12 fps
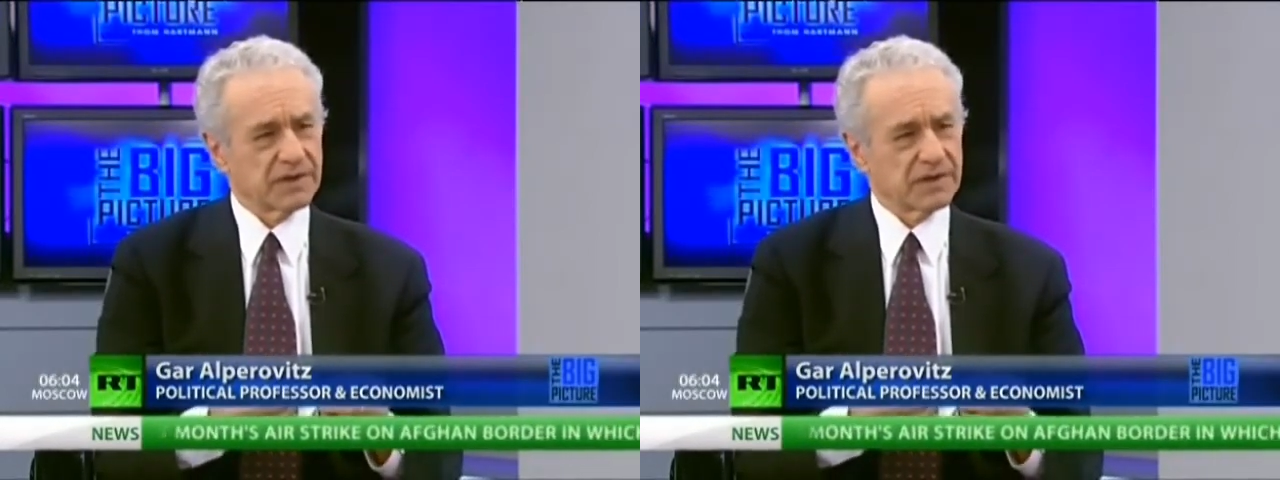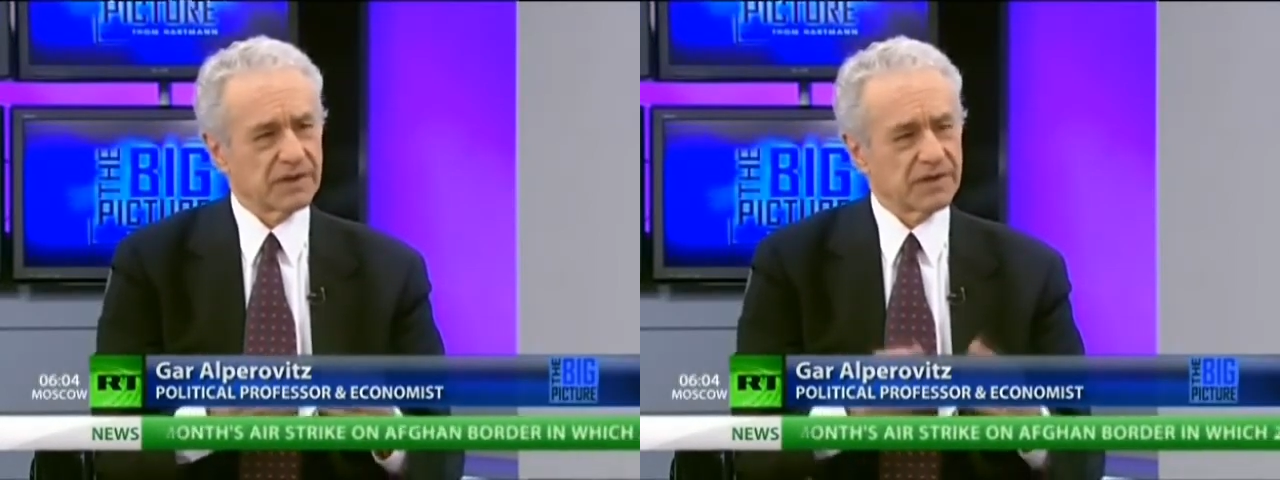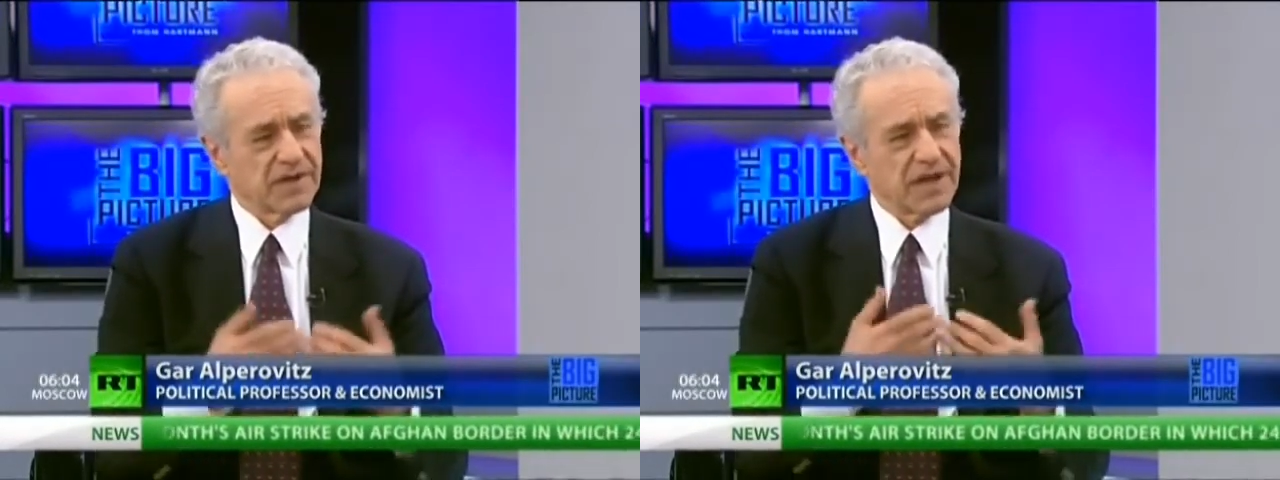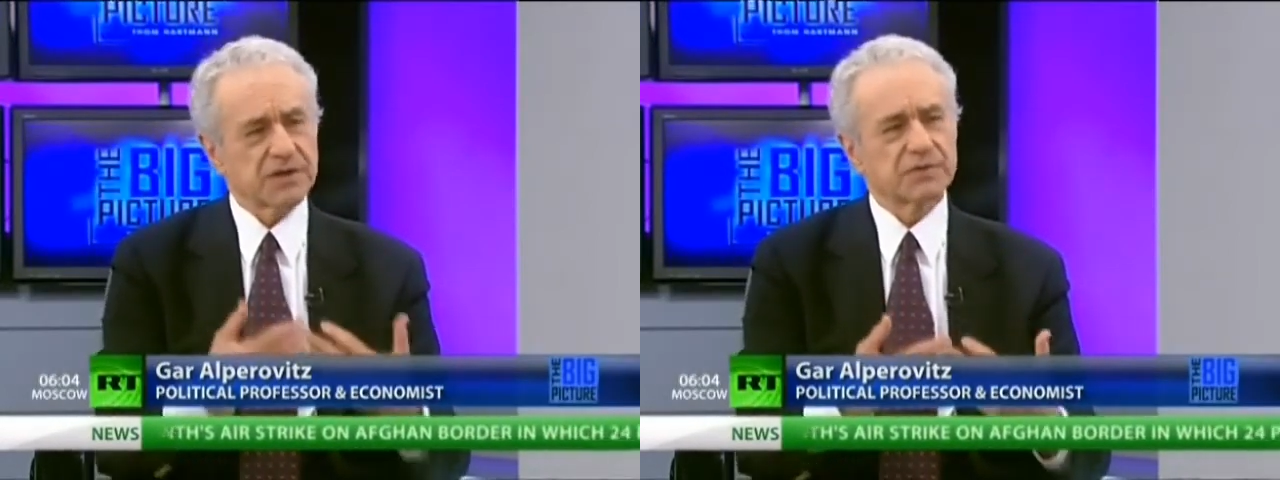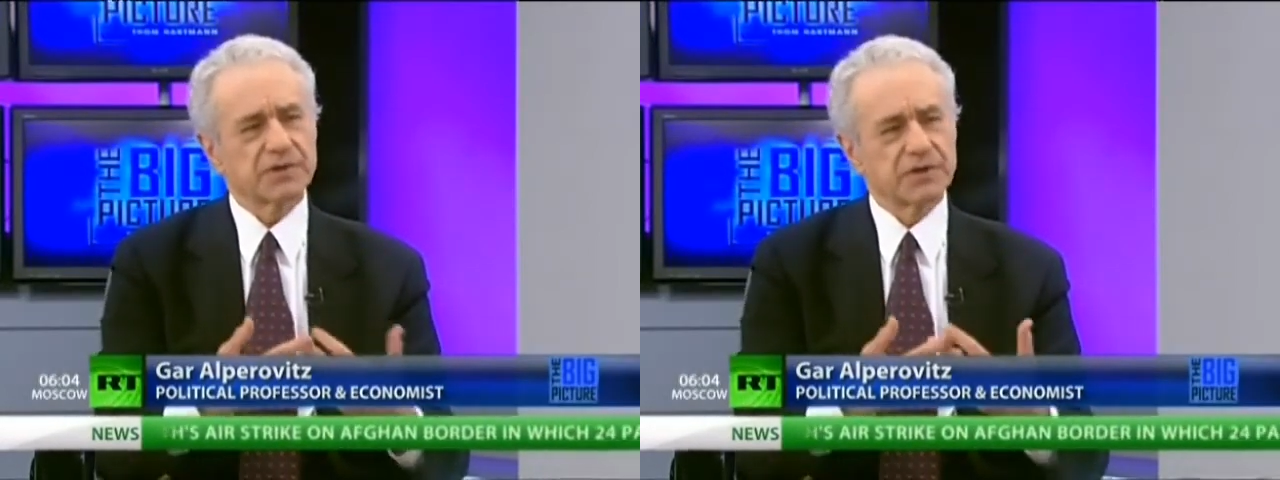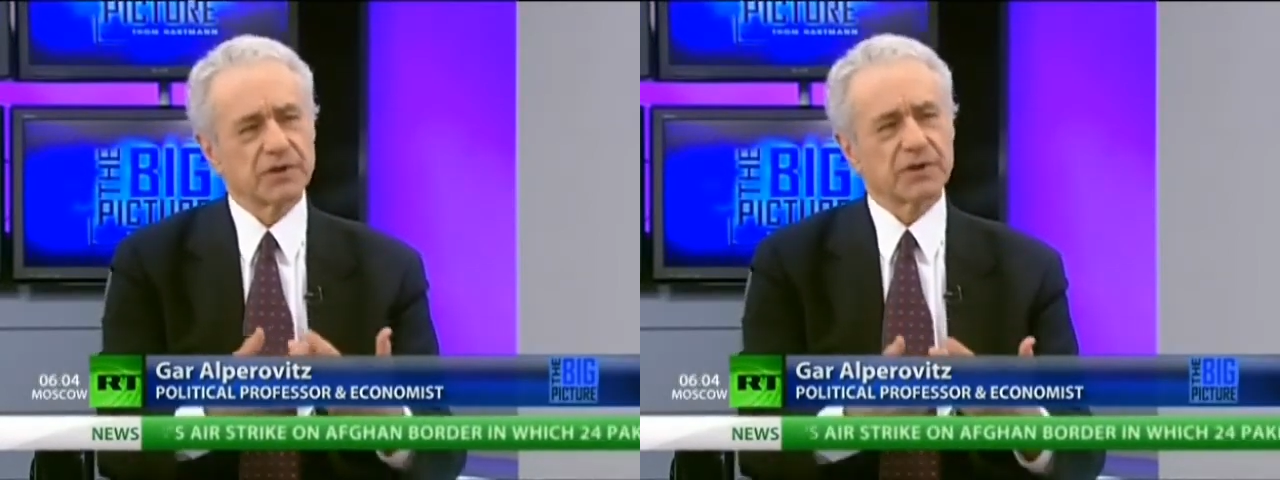And
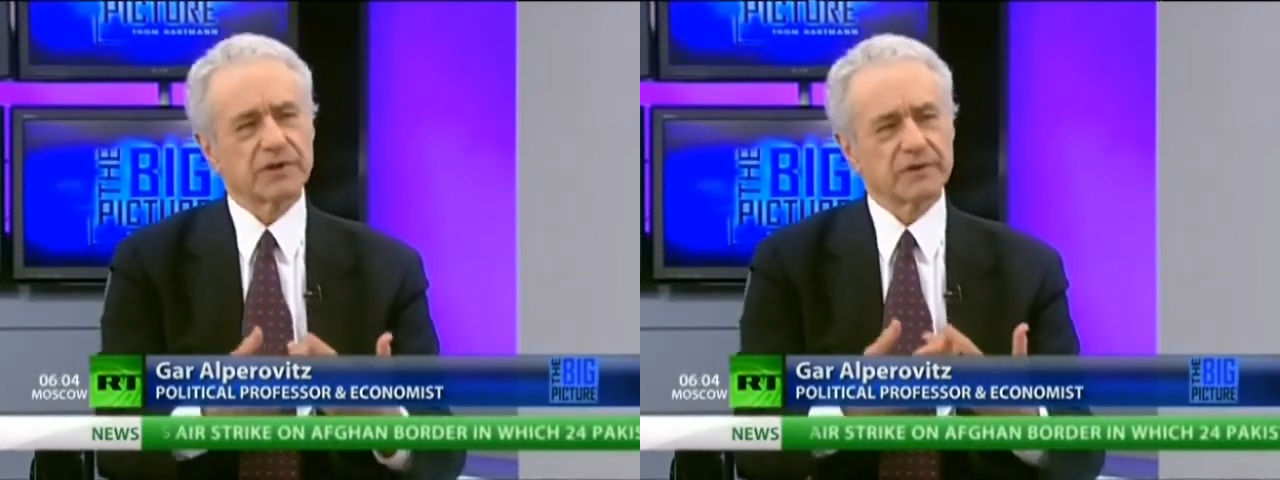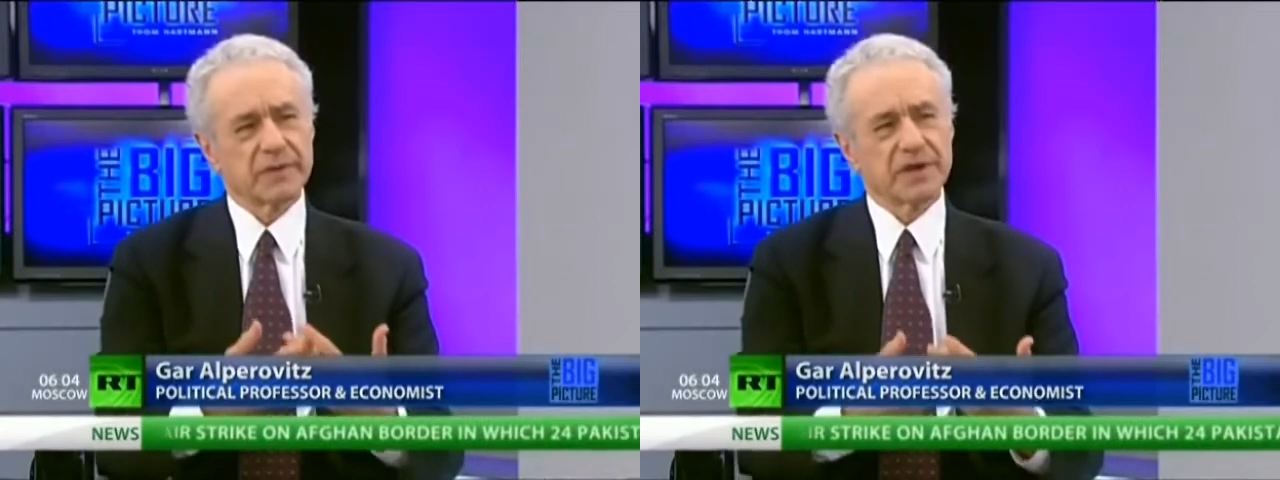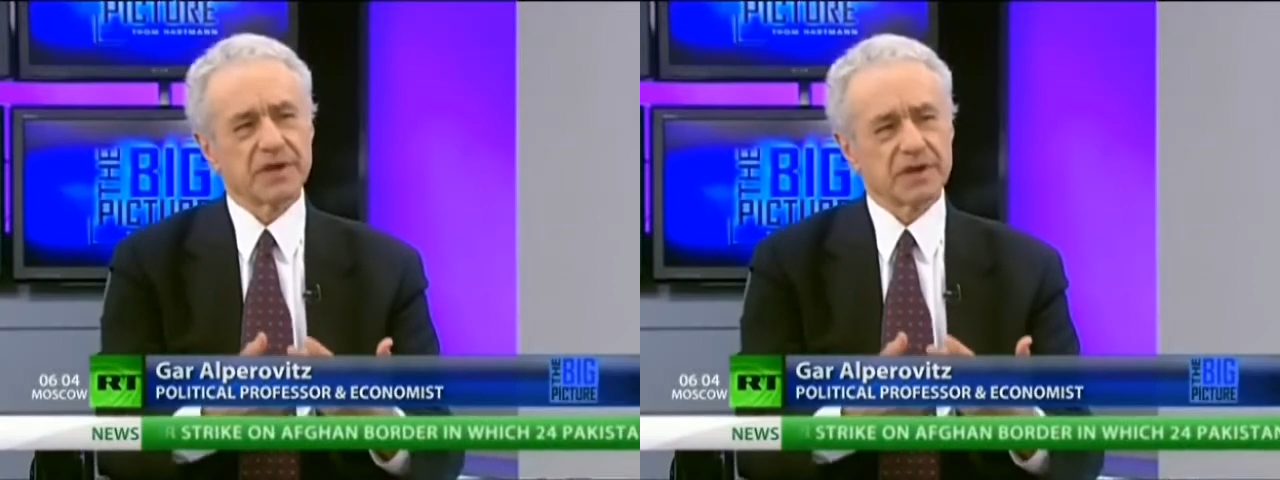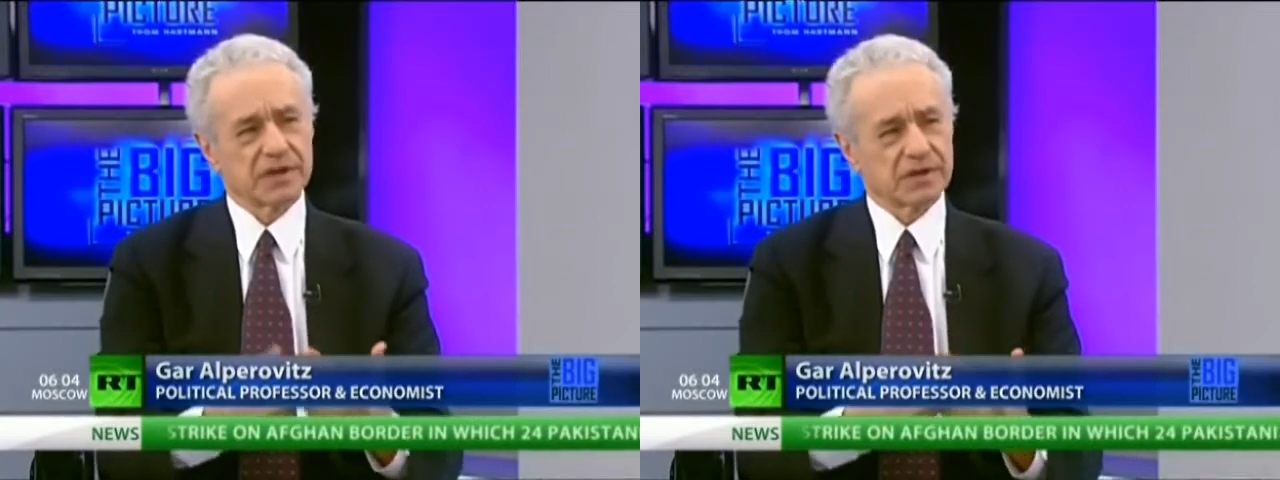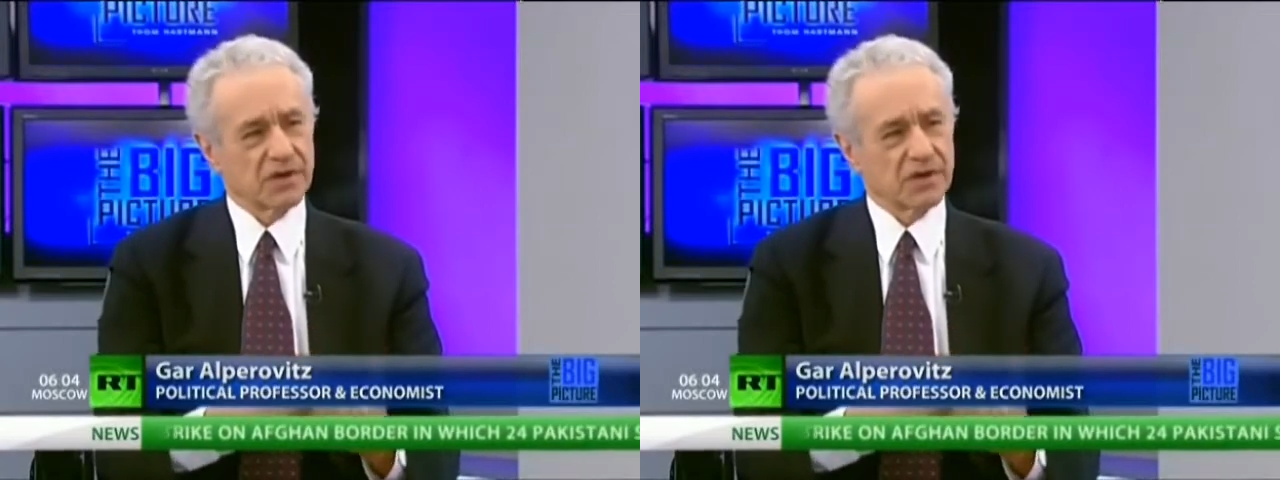that's when you know you're beginning to